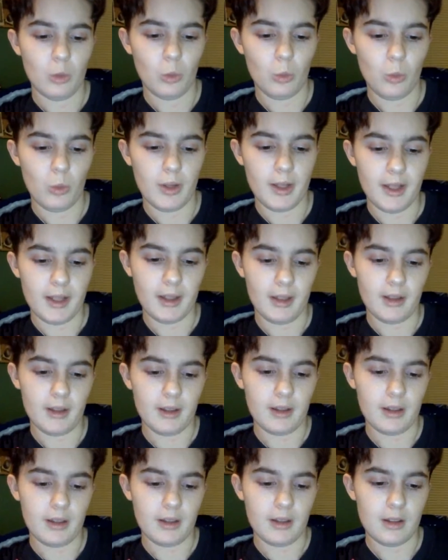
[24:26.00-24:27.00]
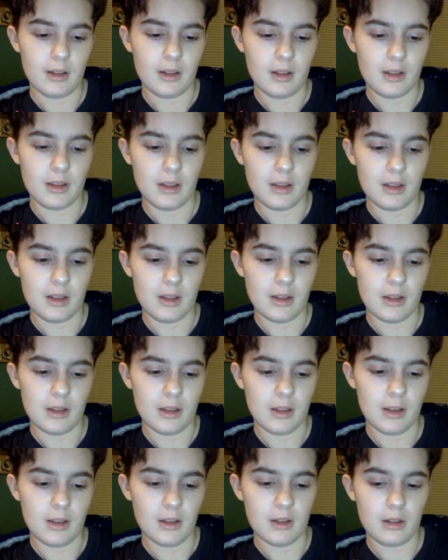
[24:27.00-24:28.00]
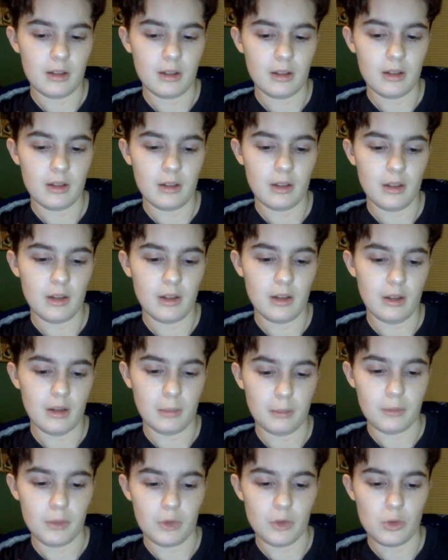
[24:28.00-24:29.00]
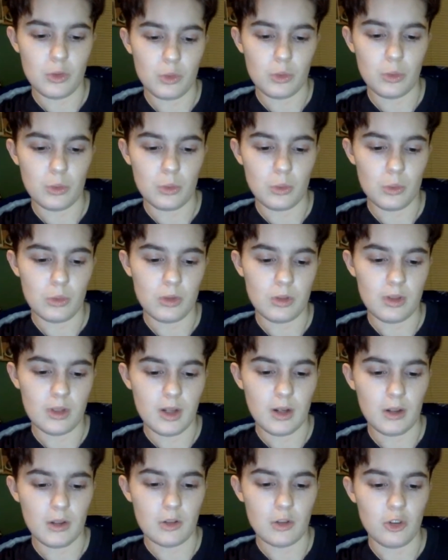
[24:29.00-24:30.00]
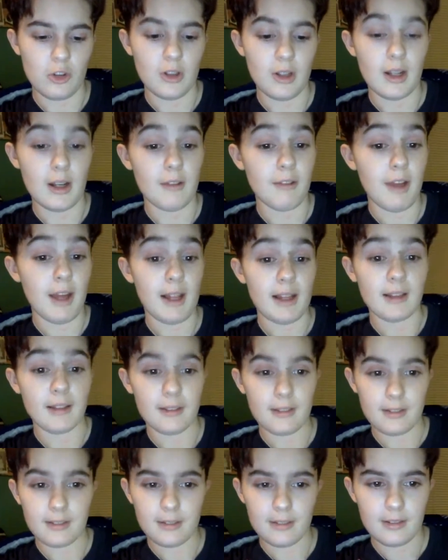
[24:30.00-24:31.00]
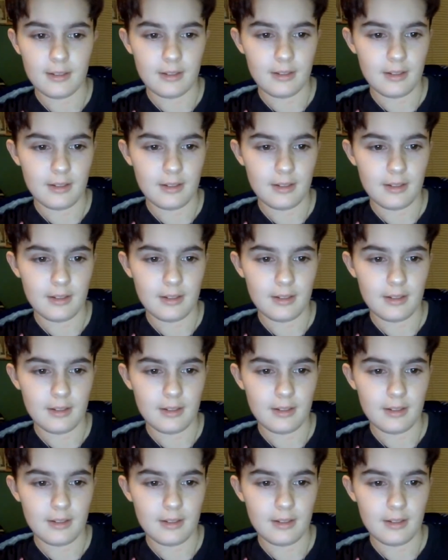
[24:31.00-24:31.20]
When he comes to scare the shit out of Alex.